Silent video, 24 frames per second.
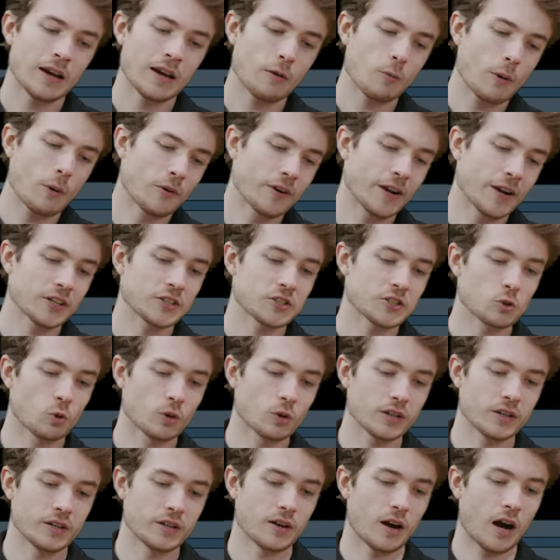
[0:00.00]
and why don't I
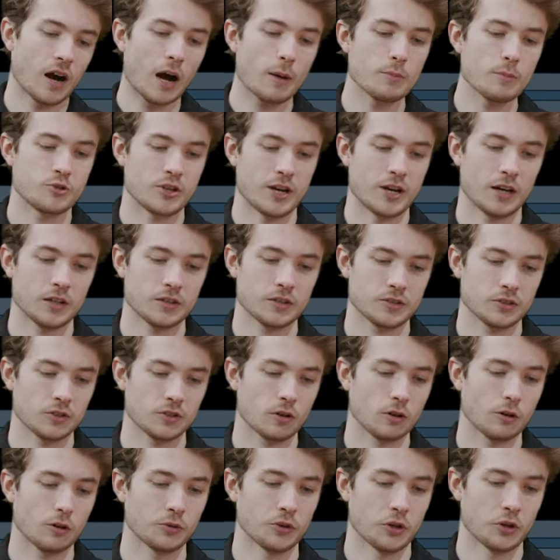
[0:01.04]
store it in an object
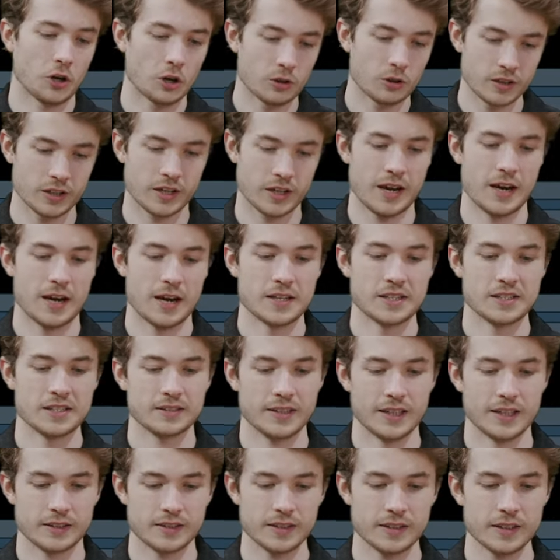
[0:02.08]
called hurricanes
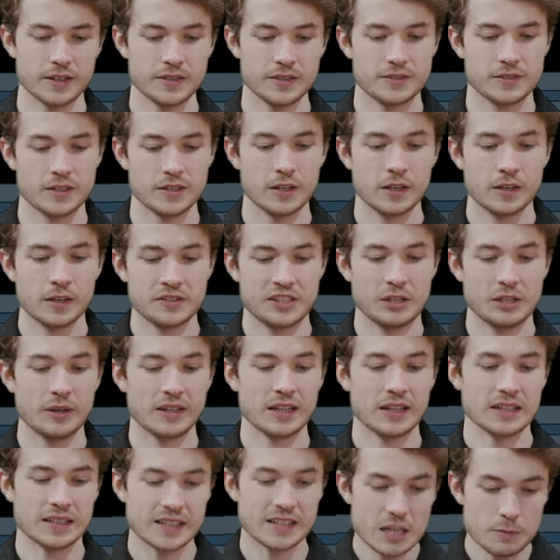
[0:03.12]
like this, so now I
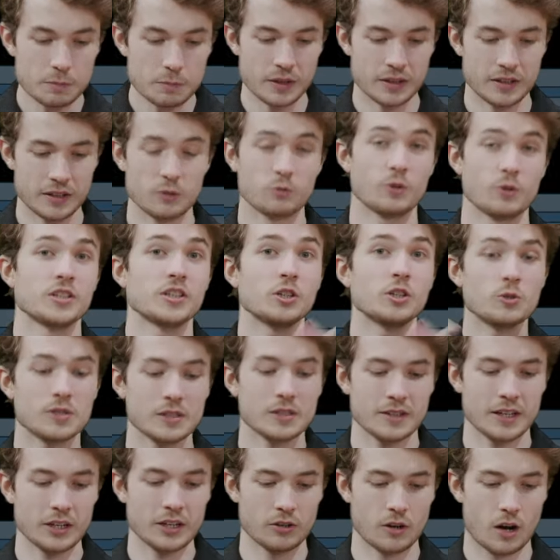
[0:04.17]
can keep it and reuse
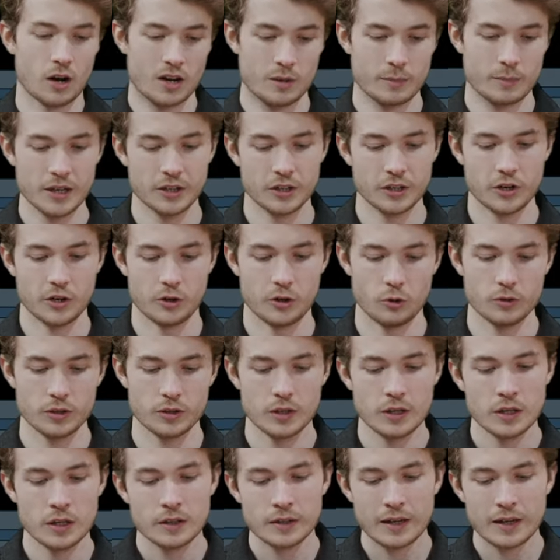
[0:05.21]
it later on in my code.